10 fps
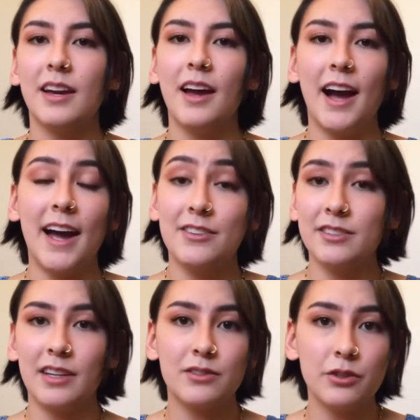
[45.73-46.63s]
I just
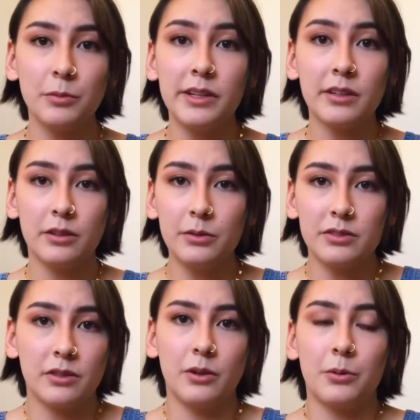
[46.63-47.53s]
had too many clothes to
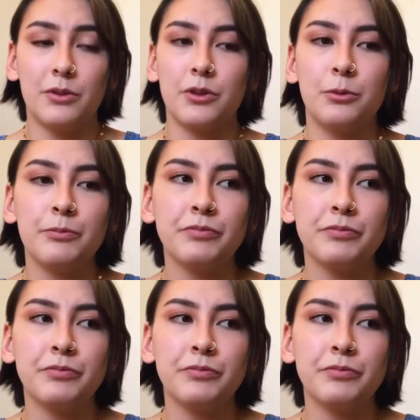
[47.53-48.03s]
go through.